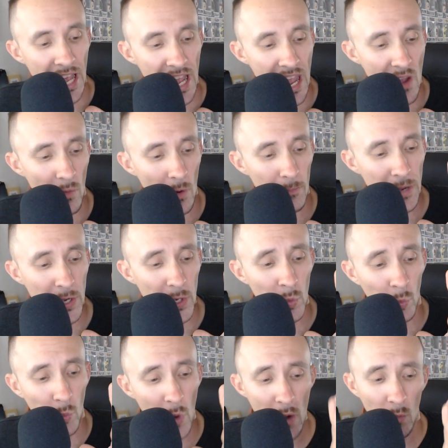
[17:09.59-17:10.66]
it will be,
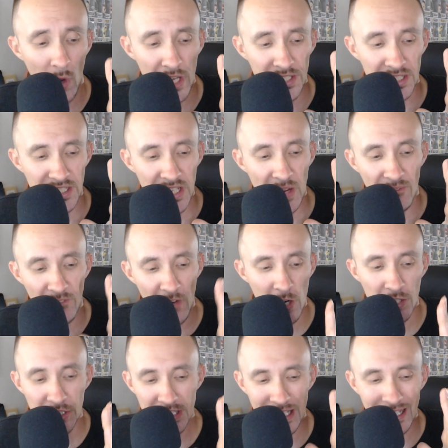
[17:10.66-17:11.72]
what was the
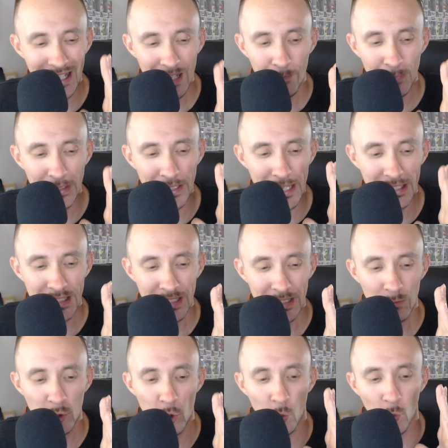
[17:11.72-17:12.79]
first NBA
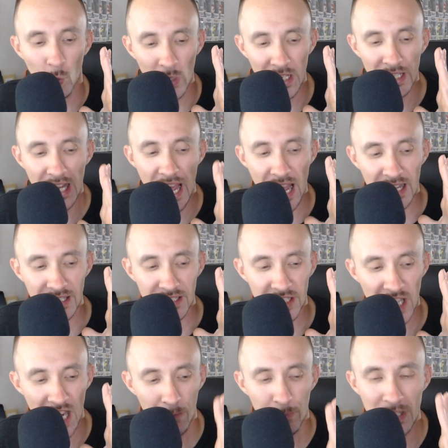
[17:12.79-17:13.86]
team to win a
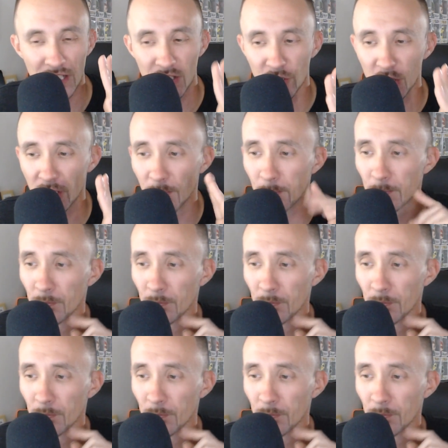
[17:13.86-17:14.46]
championship?